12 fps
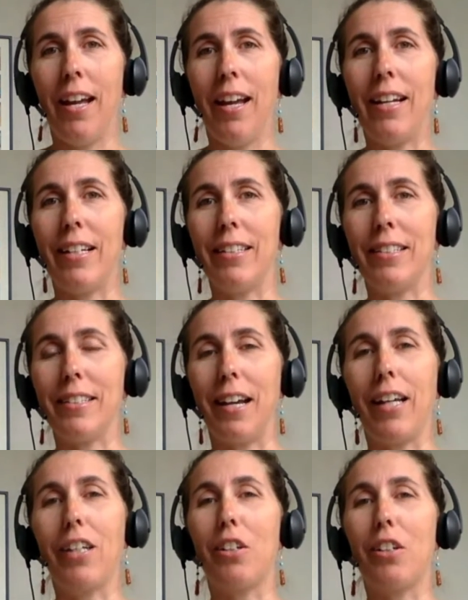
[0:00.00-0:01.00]
And
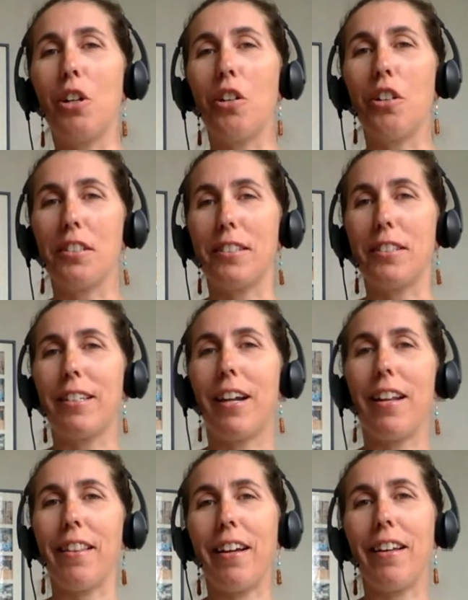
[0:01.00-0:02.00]
I call this
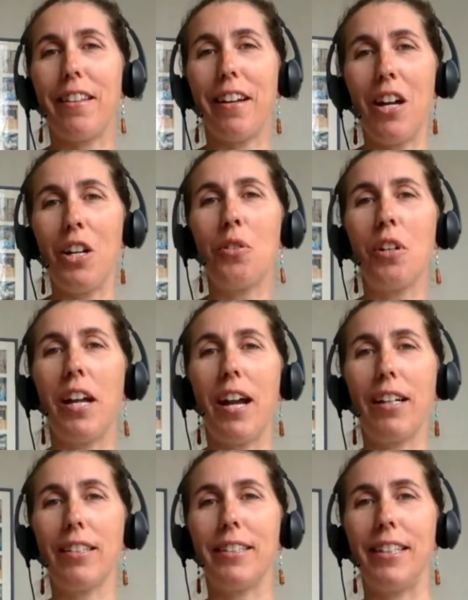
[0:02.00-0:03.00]
kind of the Andre
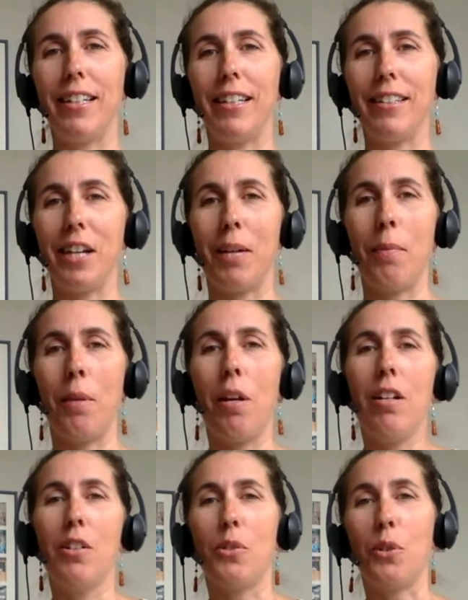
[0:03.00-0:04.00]
Agassi enzyme.
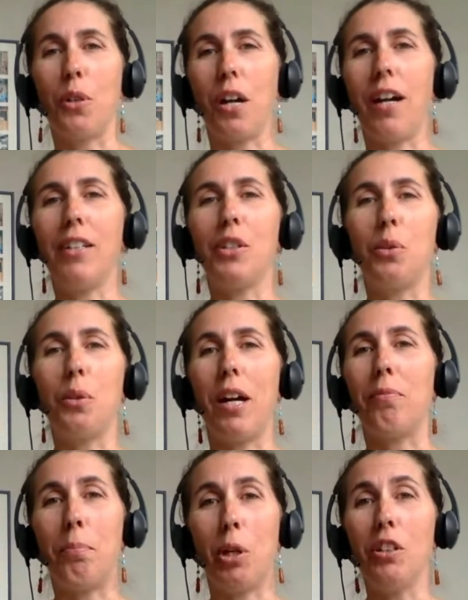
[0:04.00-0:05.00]
So guys who
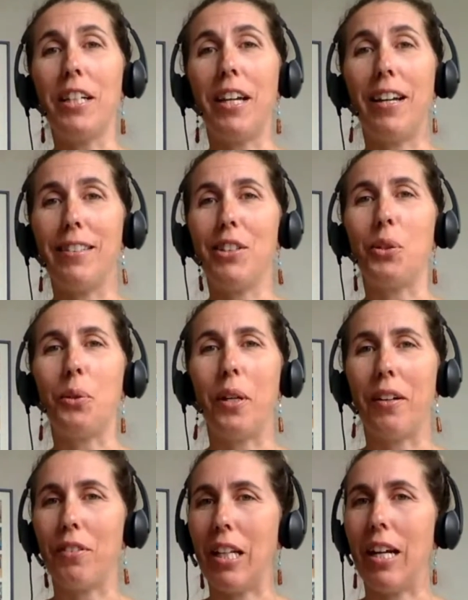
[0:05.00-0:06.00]
have bald heads, who
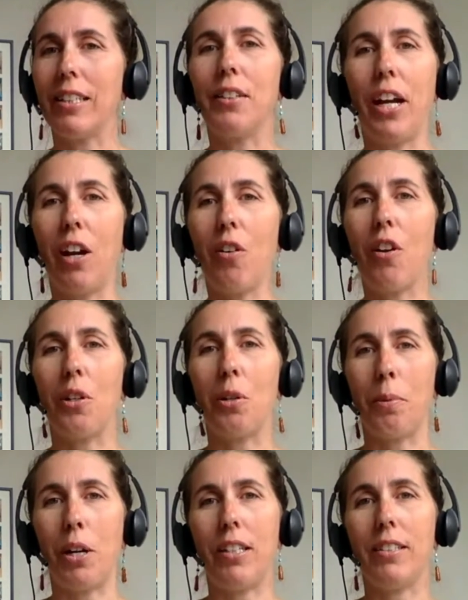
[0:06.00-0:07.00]
have lots of hair on
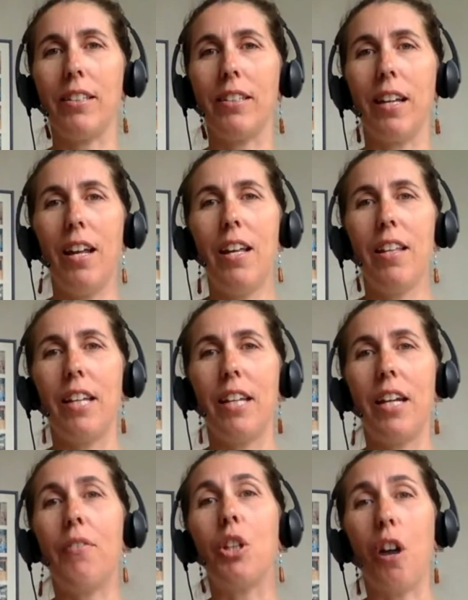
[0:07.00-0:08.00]
their bodies, they
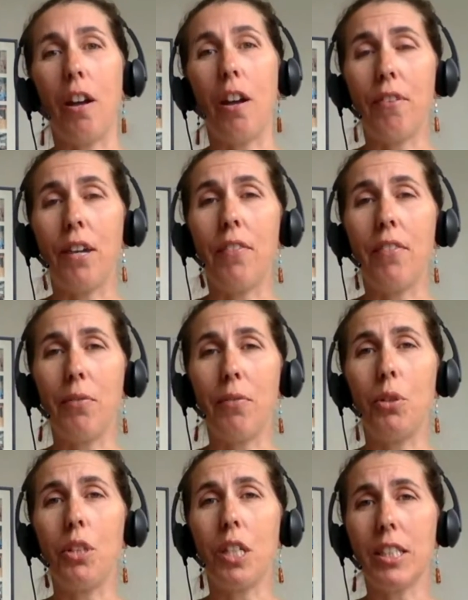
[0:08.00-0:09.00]
have a lot of
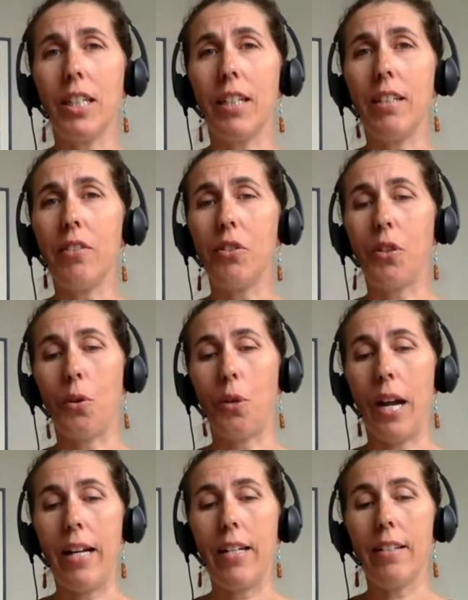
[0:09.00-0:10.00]
5-alpha-reductase. So
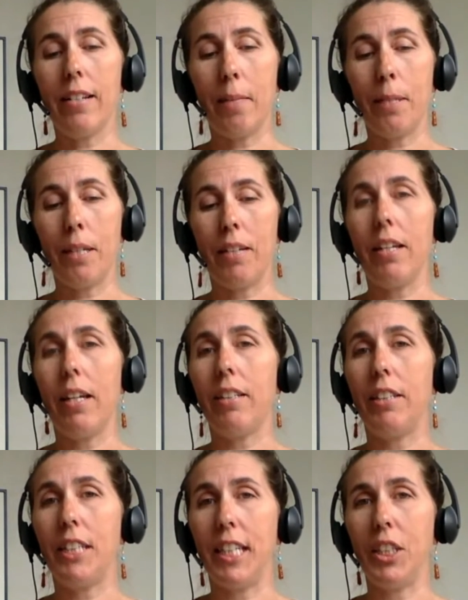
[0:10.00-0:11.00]
anytime they
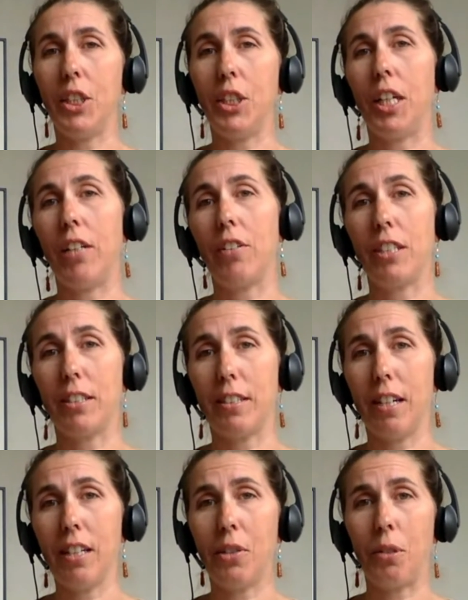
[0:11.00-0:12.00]
take DHEA or
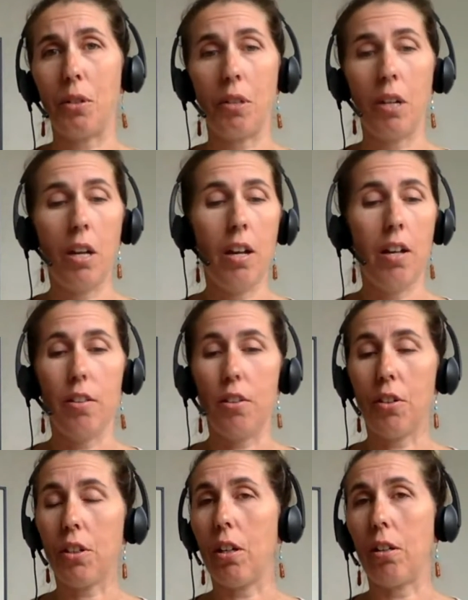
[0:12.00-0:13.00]
testosterone,
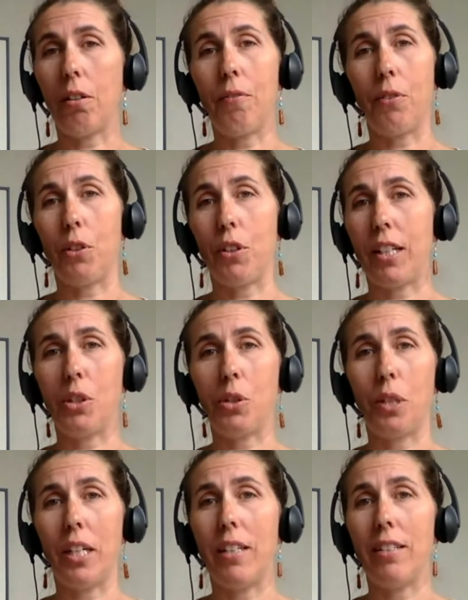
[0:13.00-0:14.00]
they're going to convert that
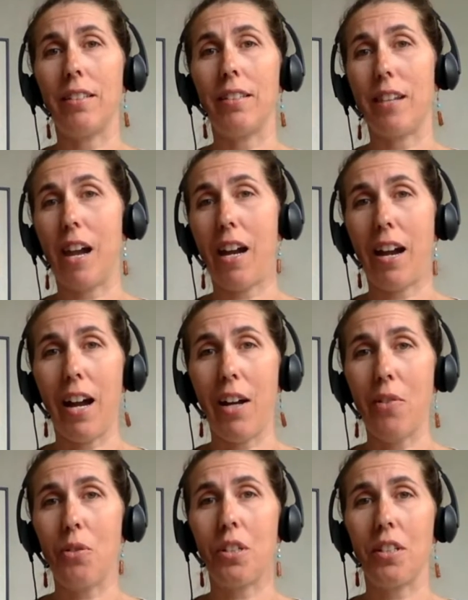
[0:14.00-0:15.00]
straight into
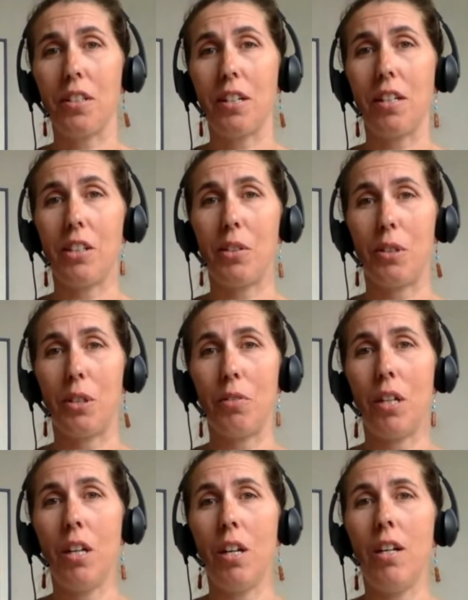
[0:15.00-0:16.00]

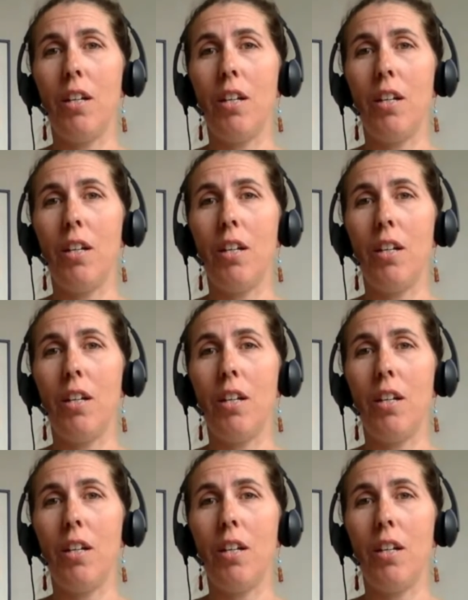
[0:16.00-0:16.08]
dihydrotestosterone.